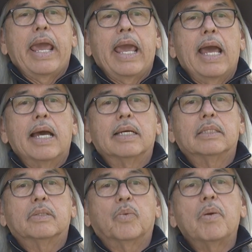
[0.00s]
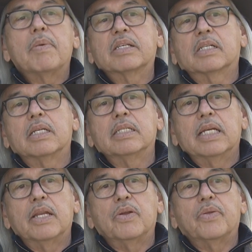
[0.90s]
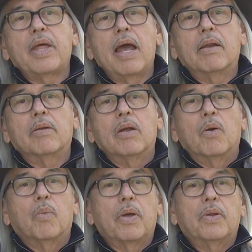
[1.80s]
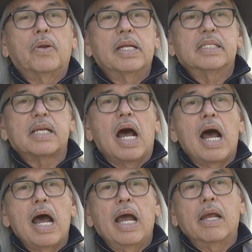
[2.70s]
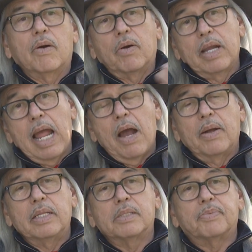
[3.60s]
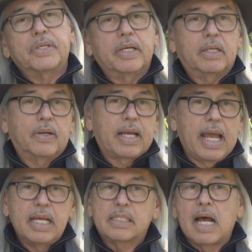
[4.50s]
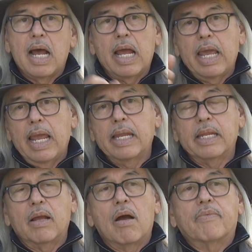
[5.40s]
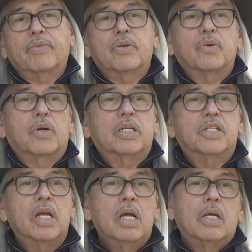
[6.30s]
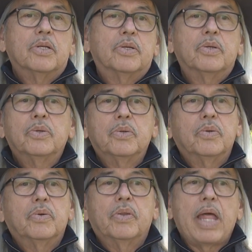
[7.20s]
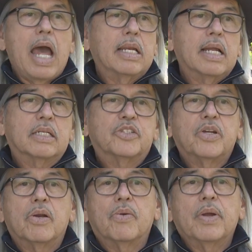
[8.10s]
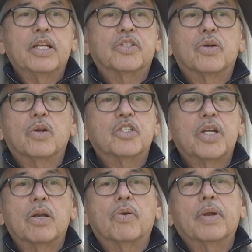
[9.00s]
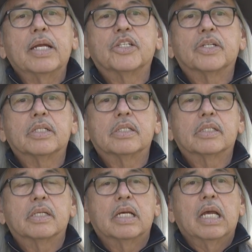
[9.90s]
And we must continue that, whether it is I or now in this particular case, I handing off the torch to that next generation or generations